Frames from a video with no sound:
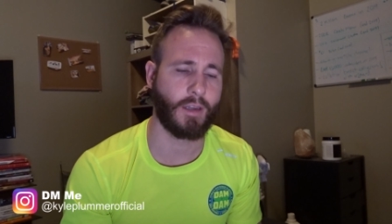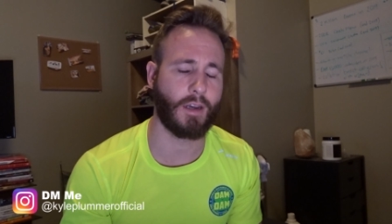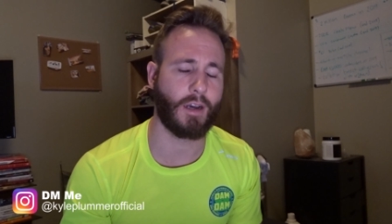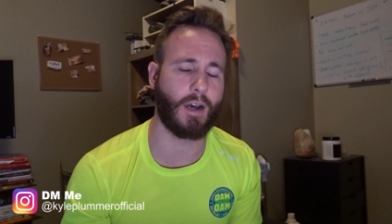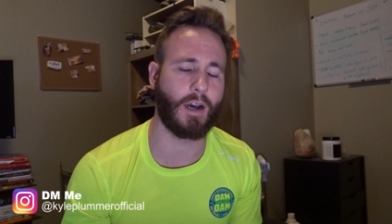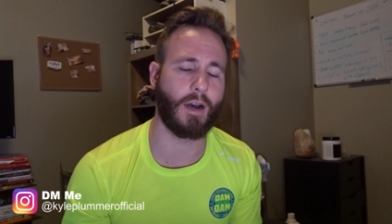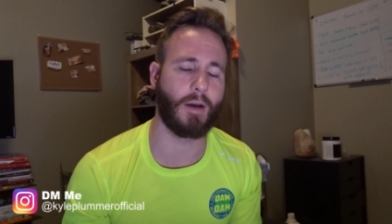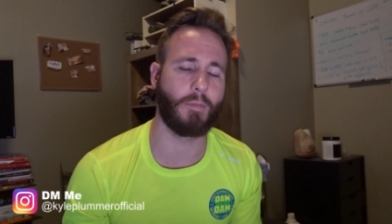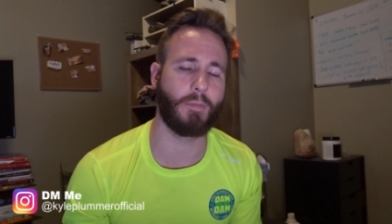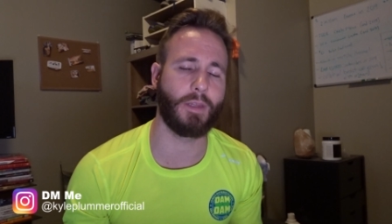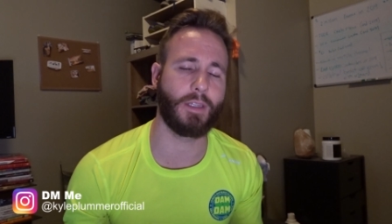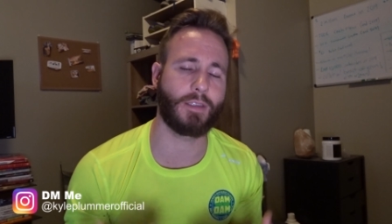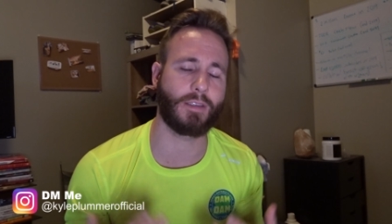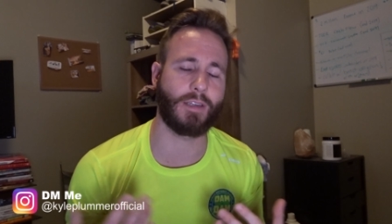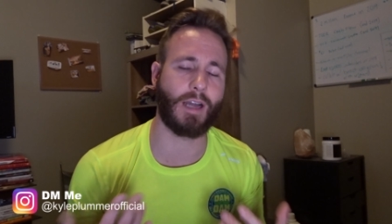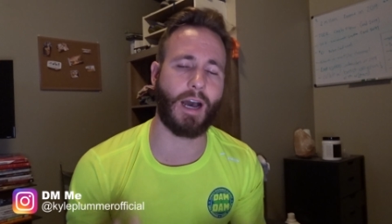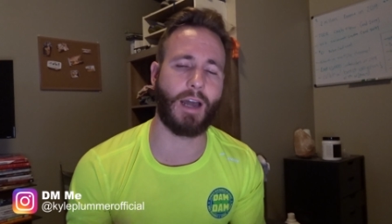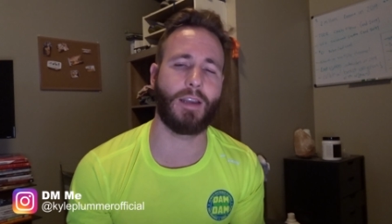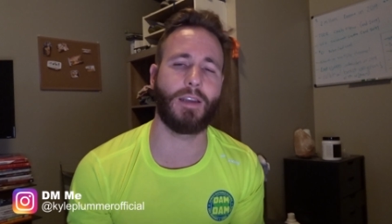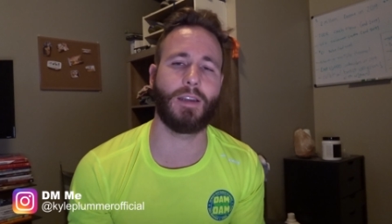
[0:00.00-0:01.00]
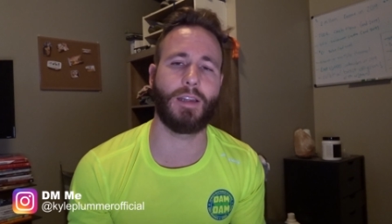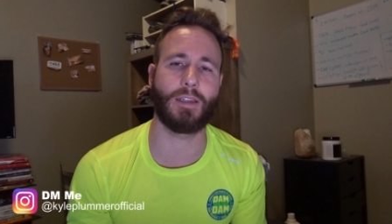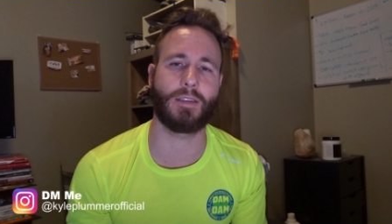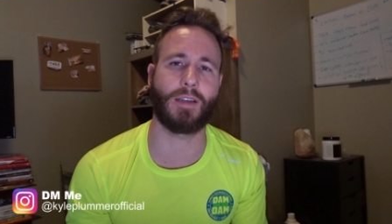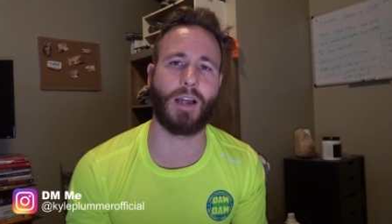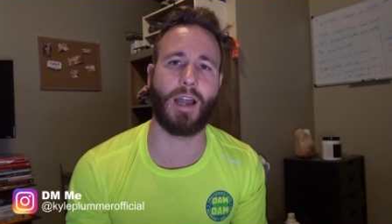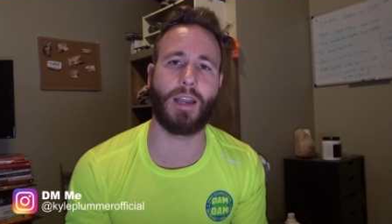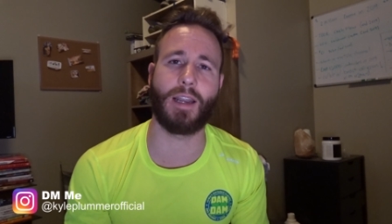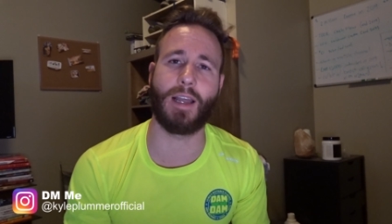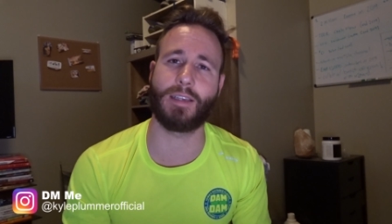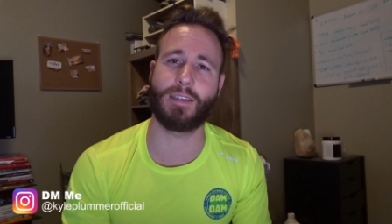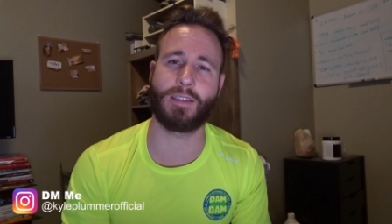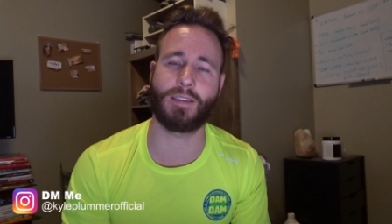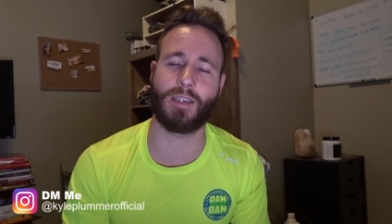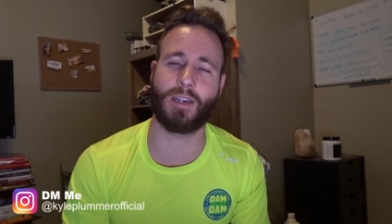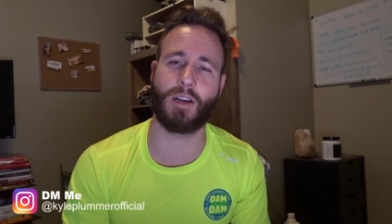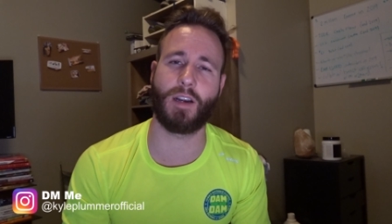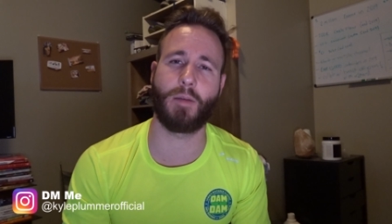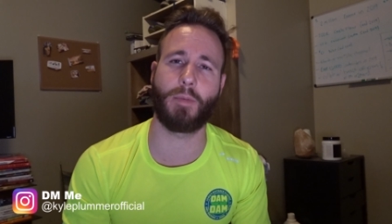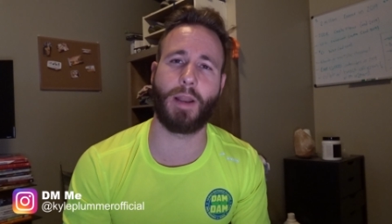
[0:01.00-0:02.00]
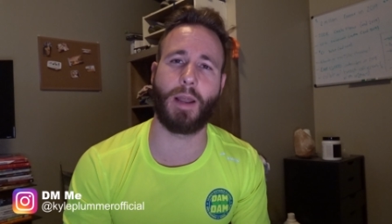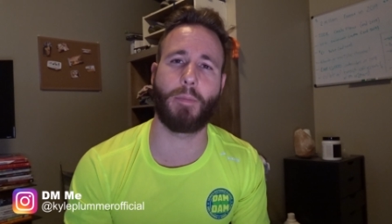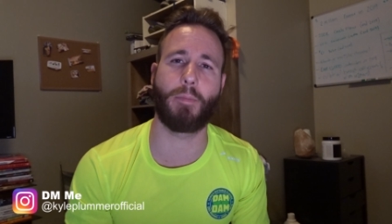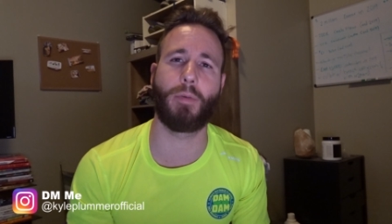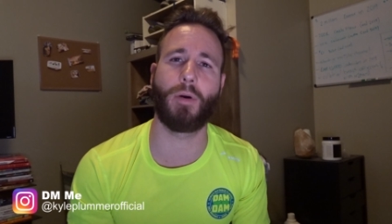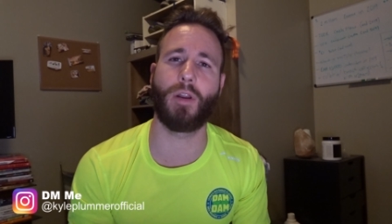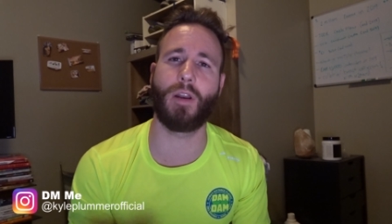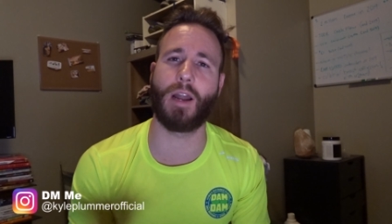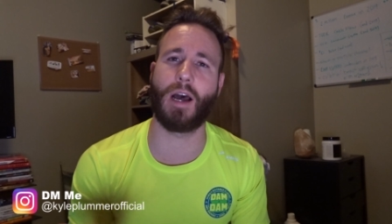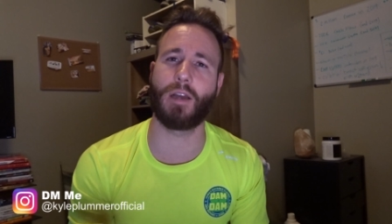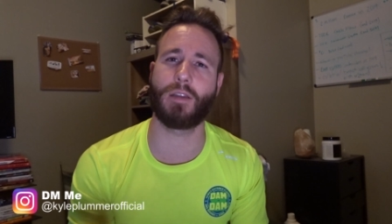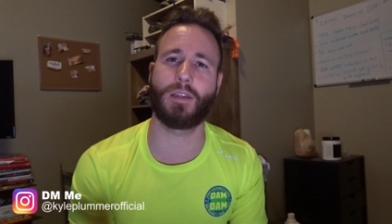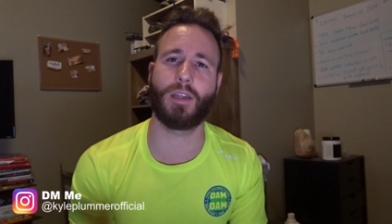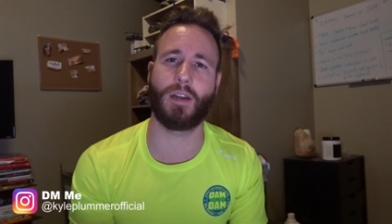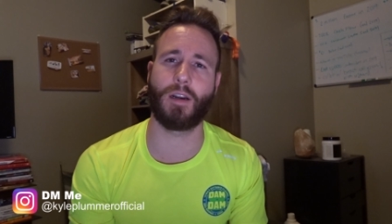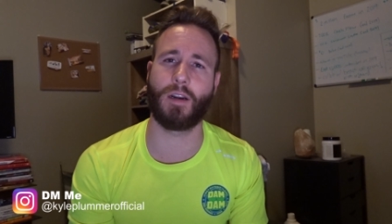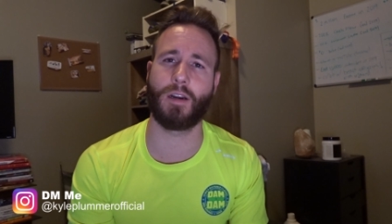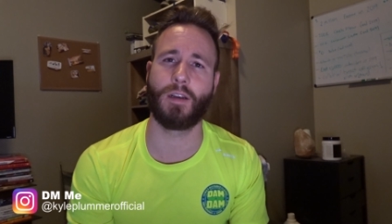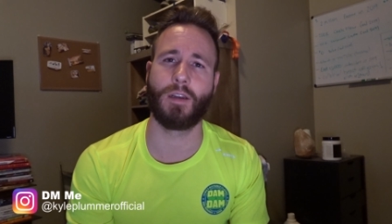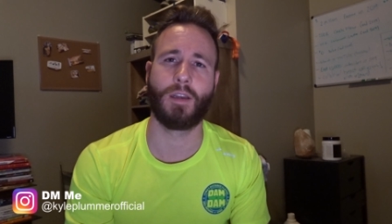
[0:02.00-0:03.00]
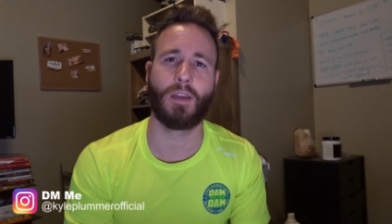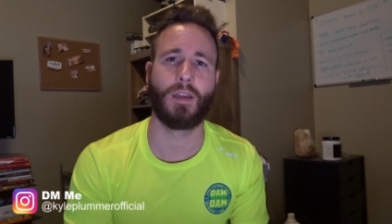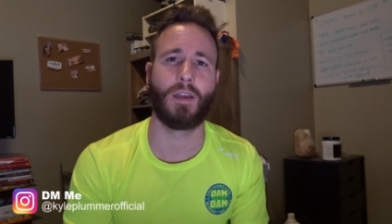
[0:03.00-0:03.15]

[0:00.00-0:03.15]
It's not necessary, but I put it out there.